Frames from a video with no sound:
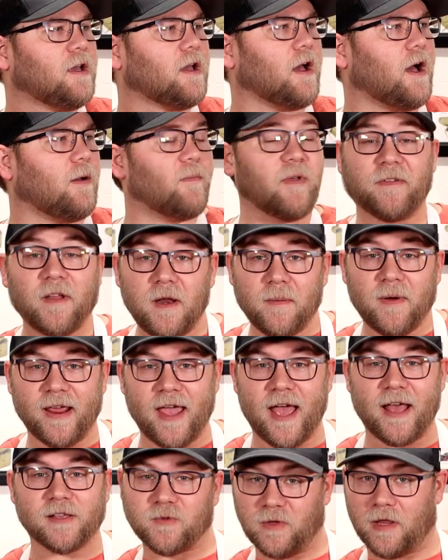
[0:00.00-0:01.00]
If anybody
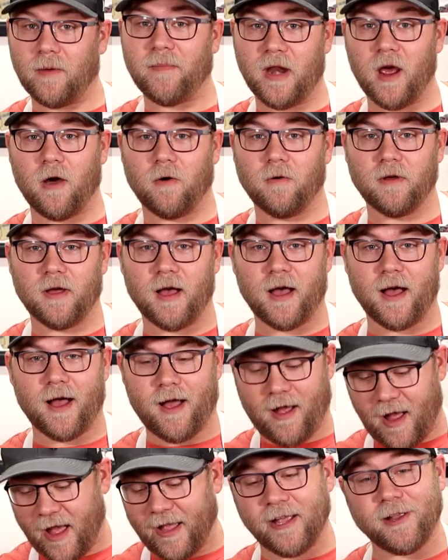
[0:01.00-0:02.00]
has one, let me know.
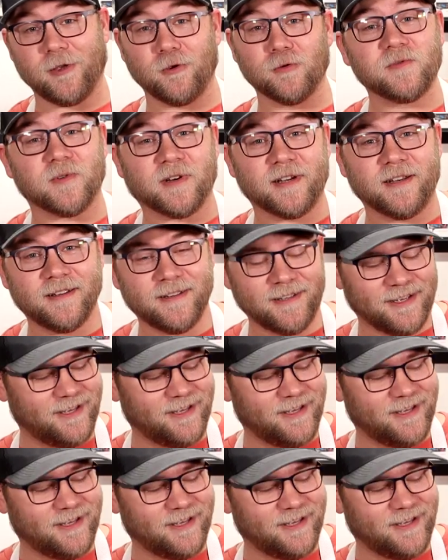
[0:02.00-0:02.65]
I could use one.